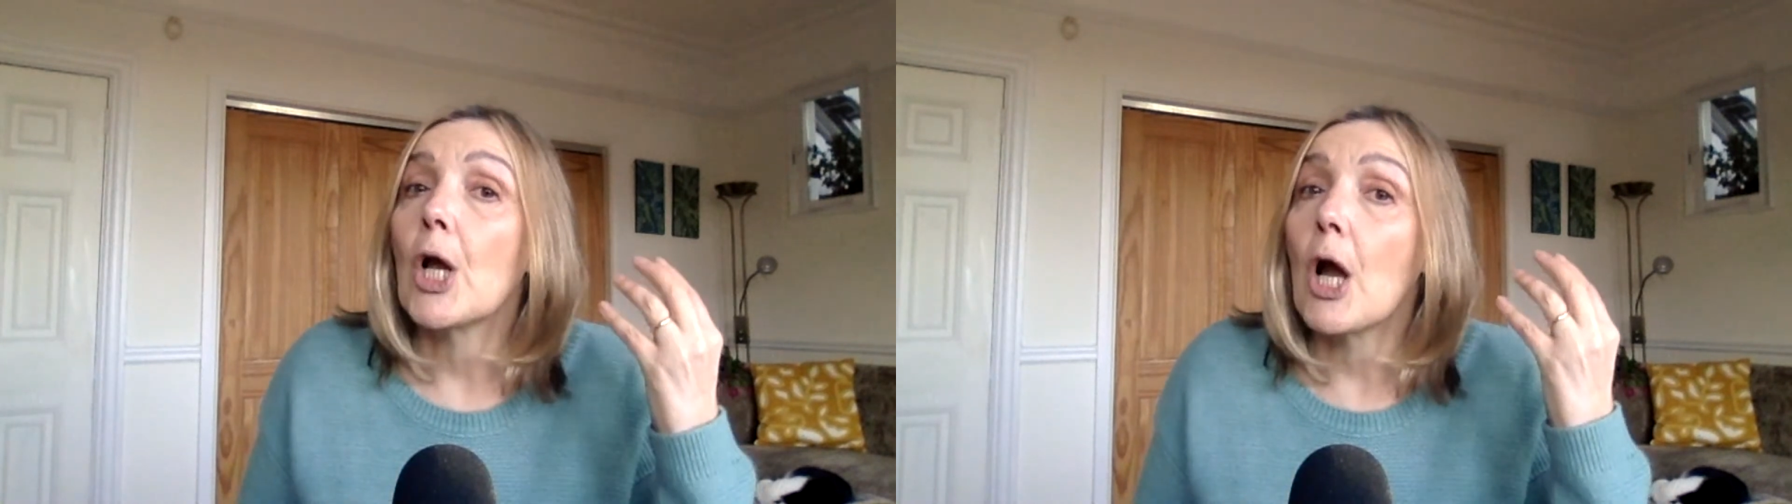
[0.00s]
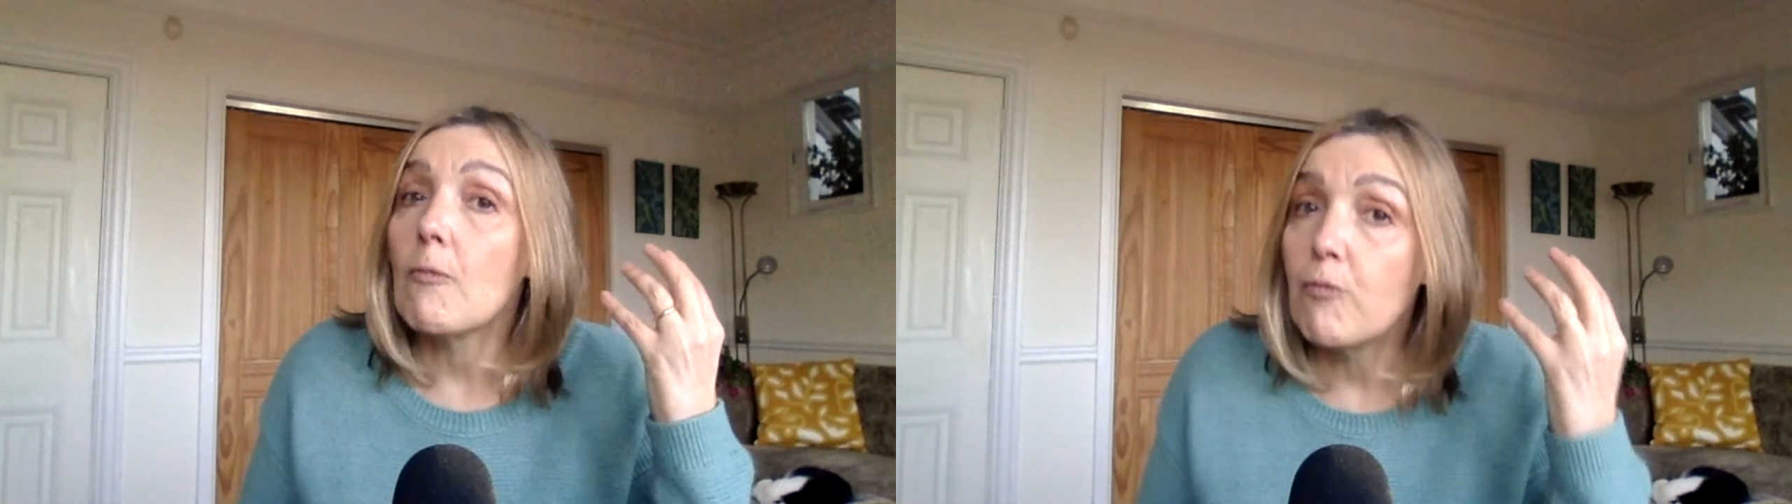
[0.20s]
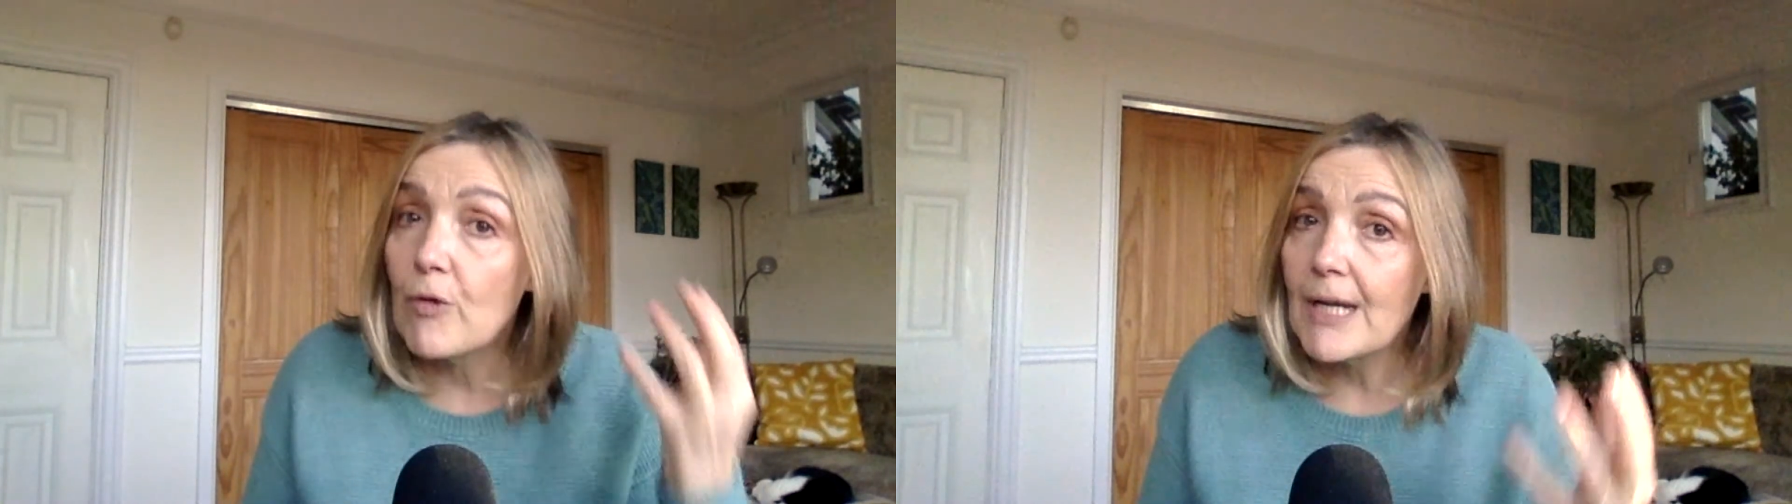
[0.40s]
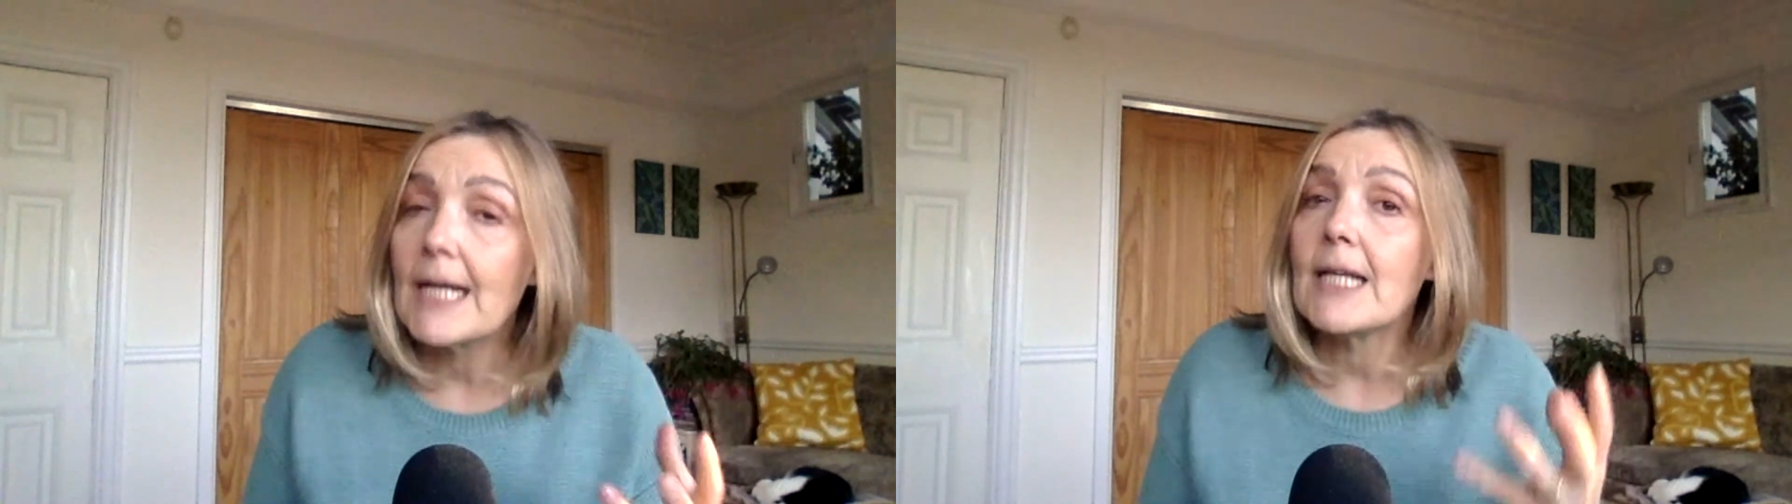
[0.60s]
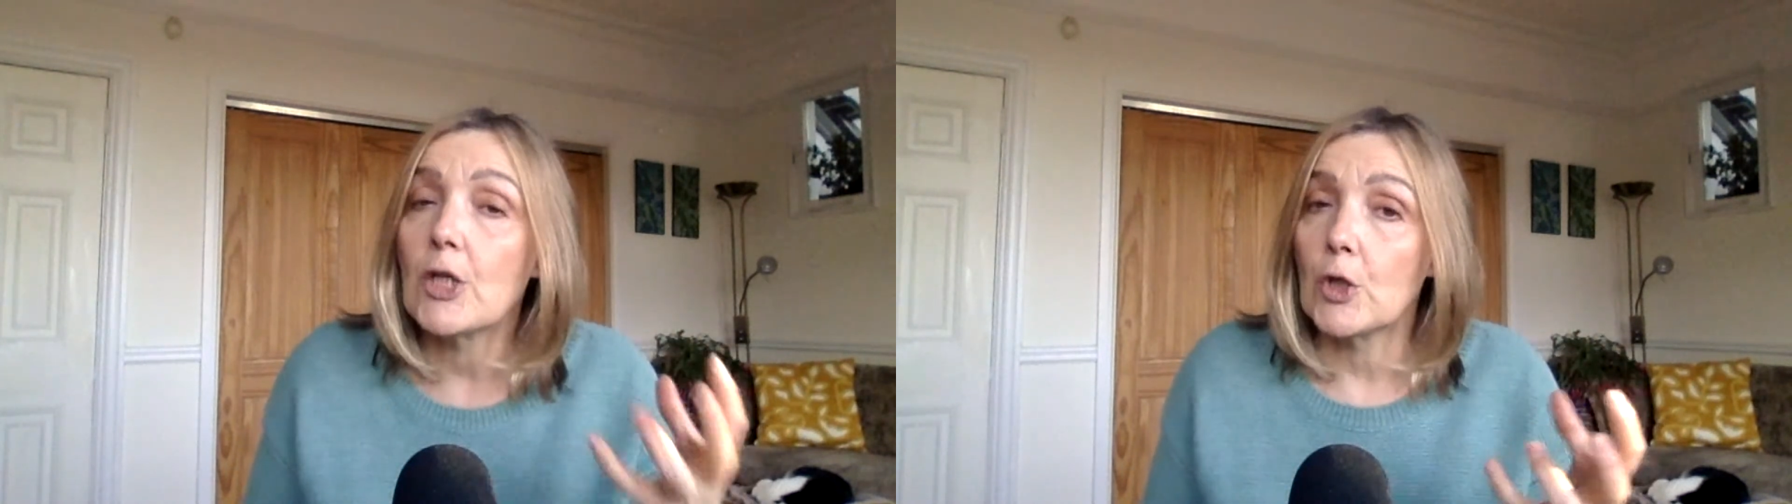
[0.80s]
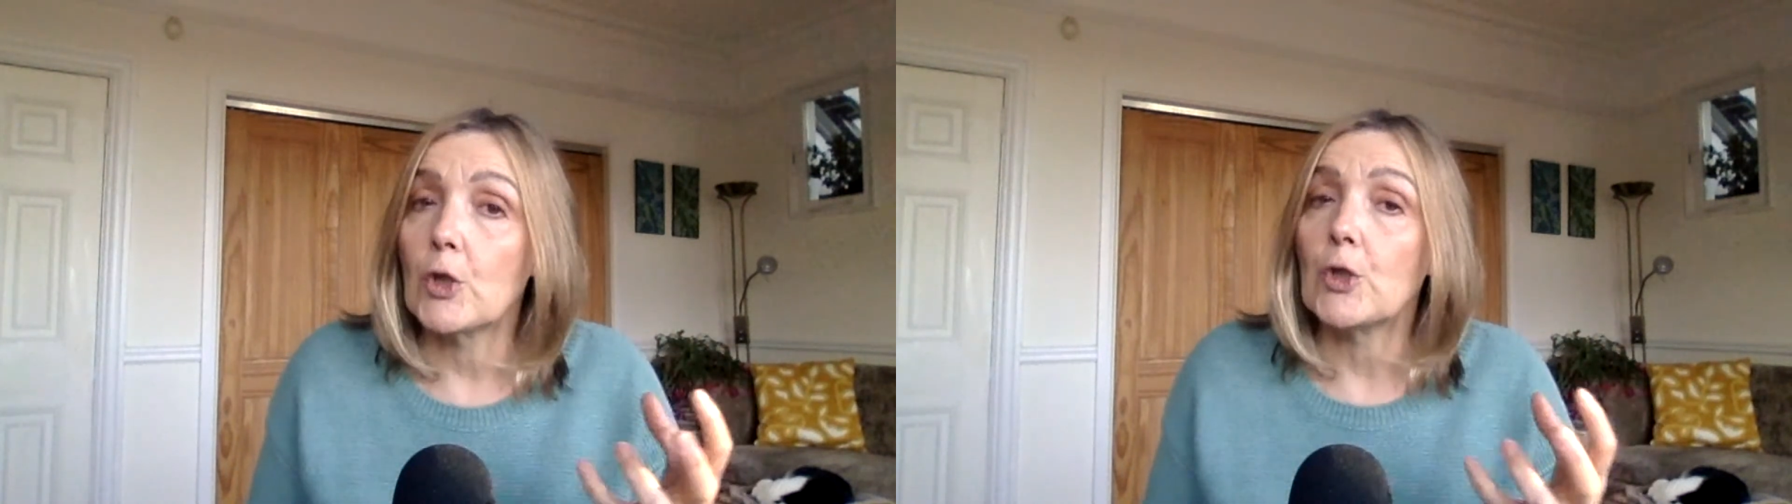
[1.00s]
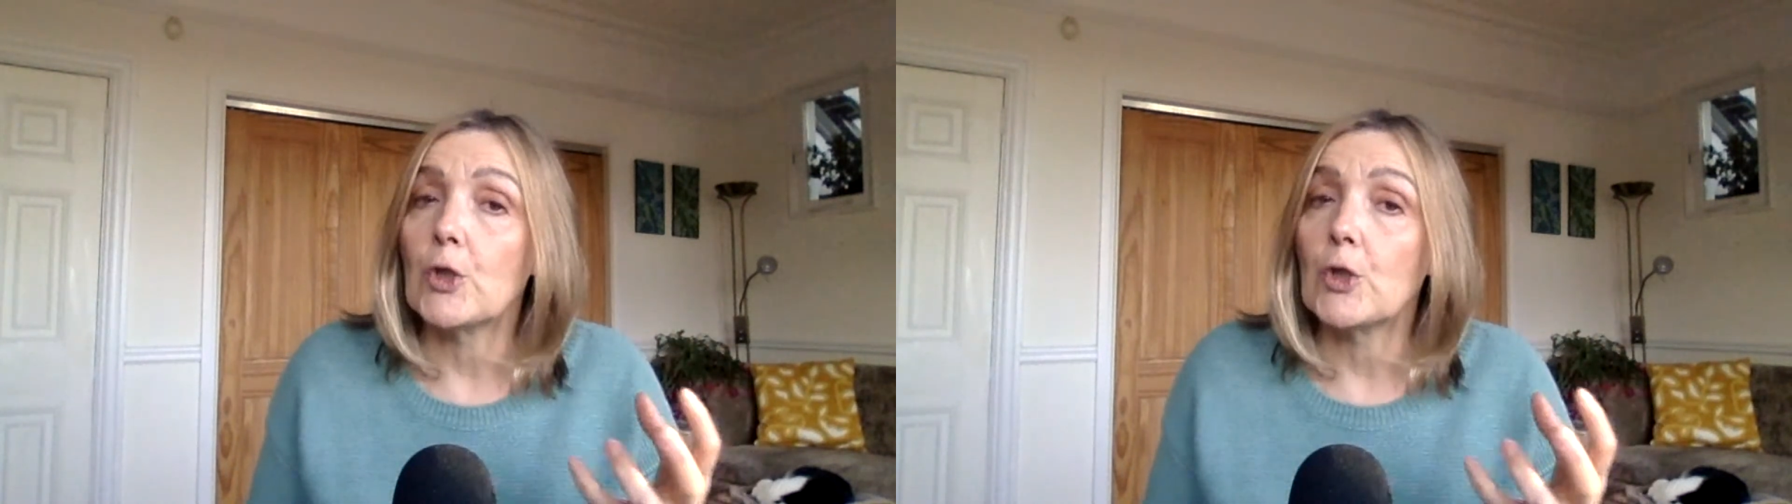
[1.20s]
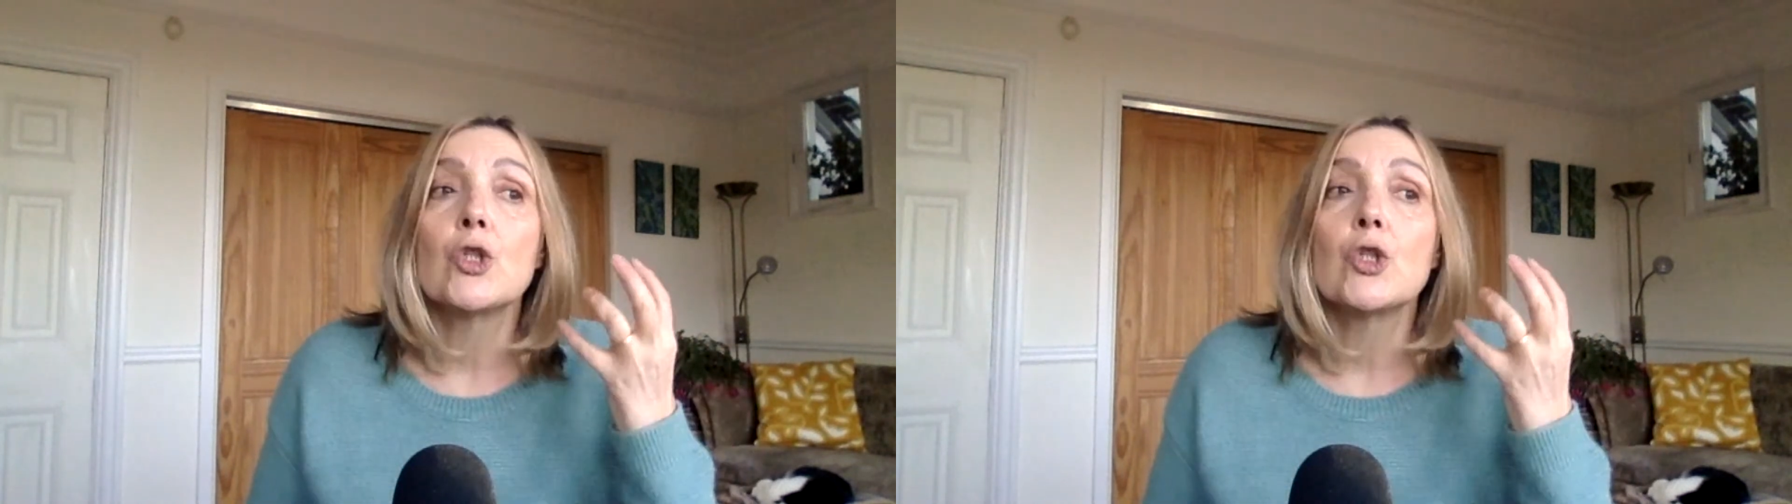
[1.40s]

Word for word: a really good